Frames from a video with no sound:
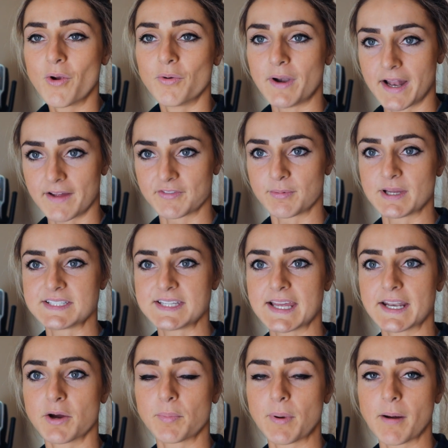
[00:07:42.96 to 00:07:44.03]
right after my T
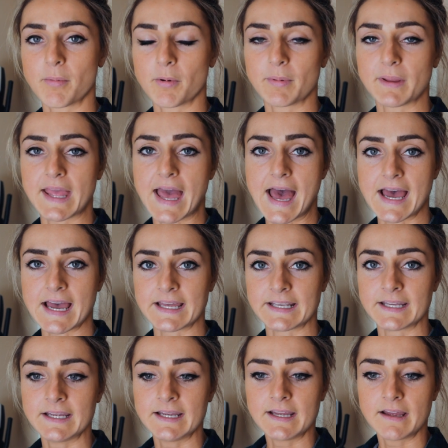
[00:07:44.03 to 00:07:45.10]
N I'll probably
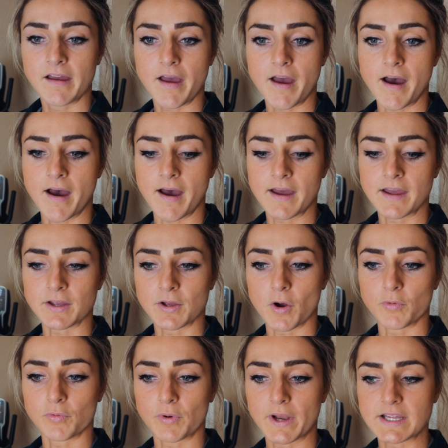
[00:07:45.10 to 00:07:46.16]
head Uh, and
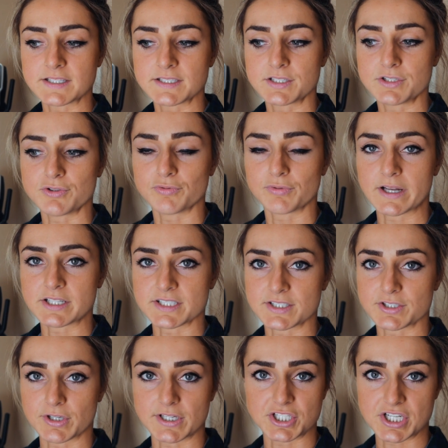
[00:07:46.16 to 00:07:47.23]
go right to
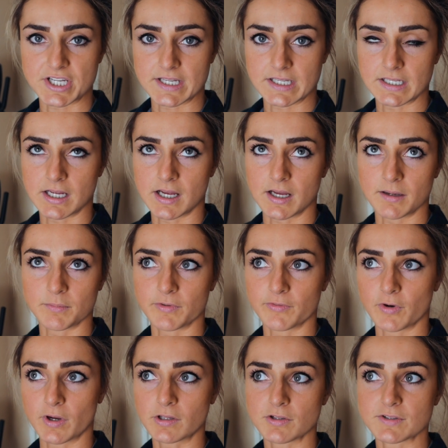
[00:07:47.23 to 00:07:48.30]
registration um,
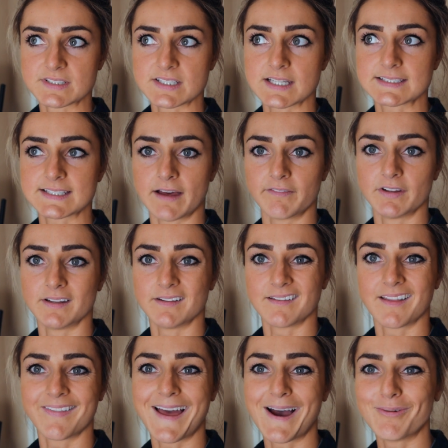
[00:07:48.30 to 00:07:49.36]
before it closes at seven,
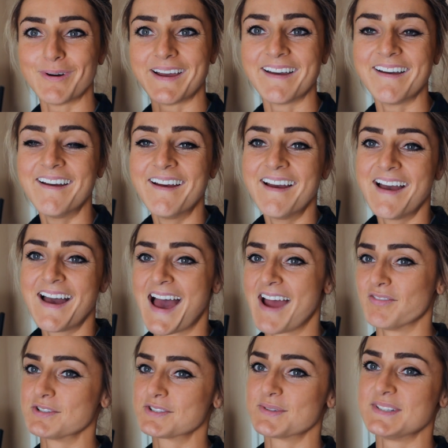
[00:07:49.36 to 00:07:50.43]
and that way
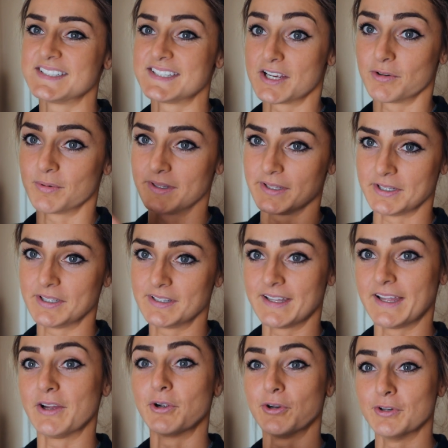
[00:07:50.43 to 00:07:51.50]
everyone's always there really
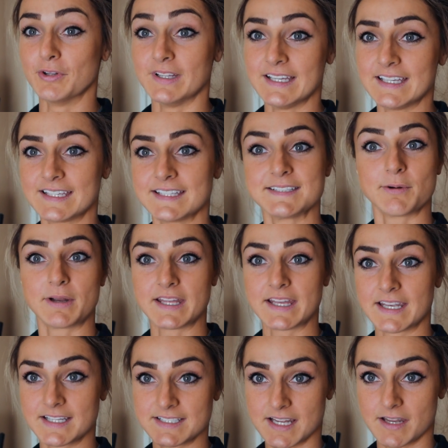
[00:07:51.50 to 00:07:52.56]
like early because they want to
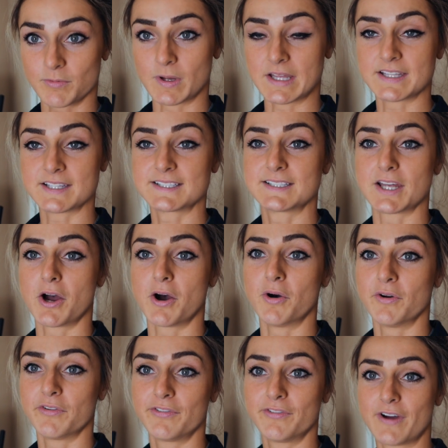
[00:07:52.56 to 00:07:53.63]
get it done with.
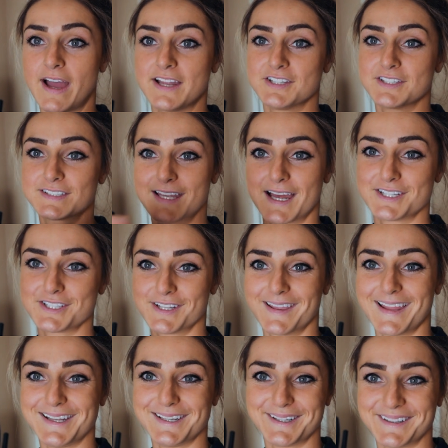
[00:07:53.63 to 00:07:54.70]
So if I just catch it
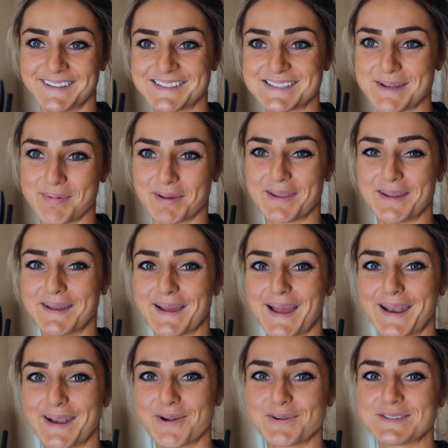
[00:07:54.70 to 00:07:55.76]
later, typically it
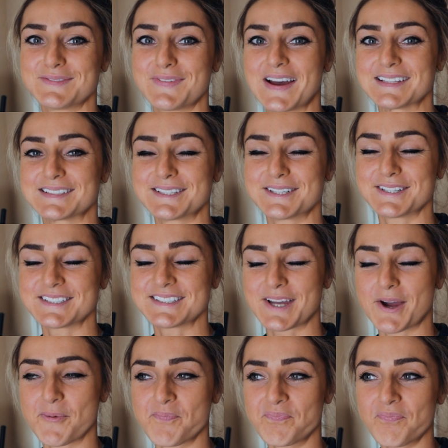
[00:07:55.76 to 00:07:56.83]
kind of goes faster.
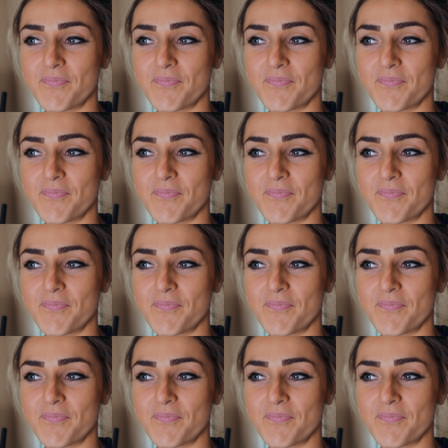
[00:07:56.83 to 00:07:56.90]
So